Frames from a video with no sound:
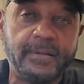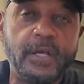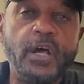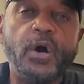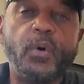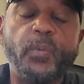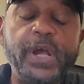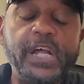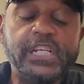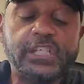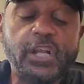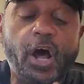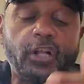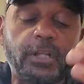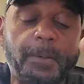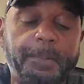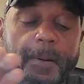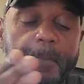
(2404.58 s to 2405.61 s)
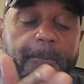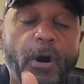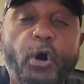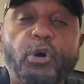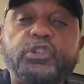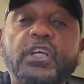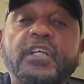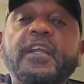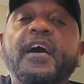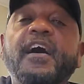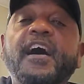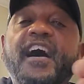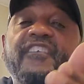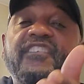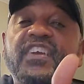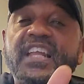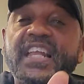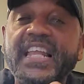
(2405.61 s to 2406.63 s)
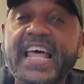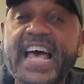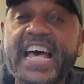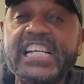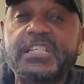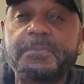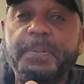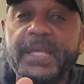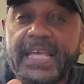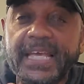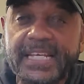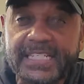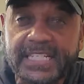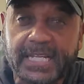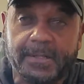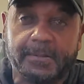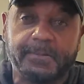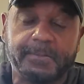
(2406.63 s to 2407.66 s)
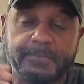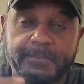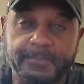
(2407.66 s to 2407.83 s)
We saw the promotion of lesbianism.